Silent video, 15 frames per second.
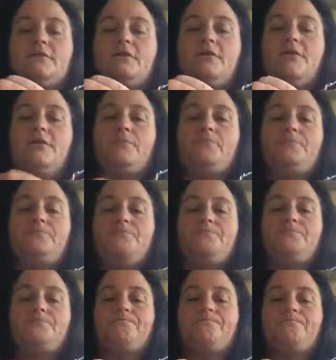what
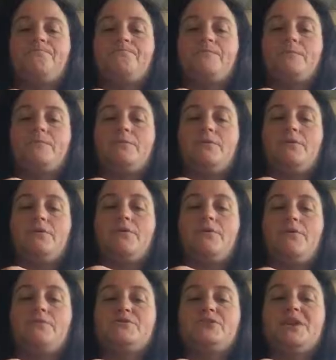I
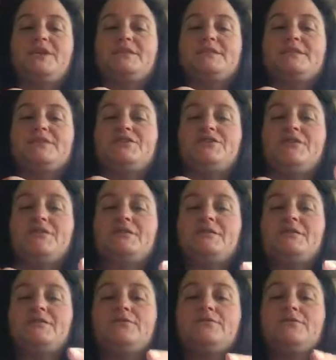call them chain stitching,
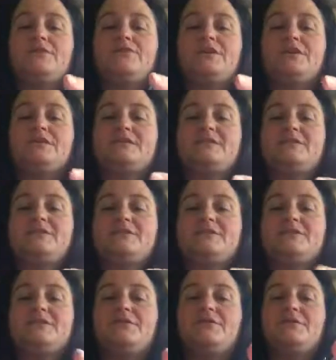3 chain
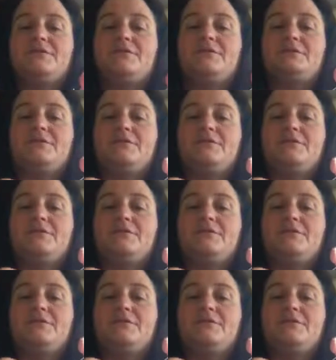stitches here,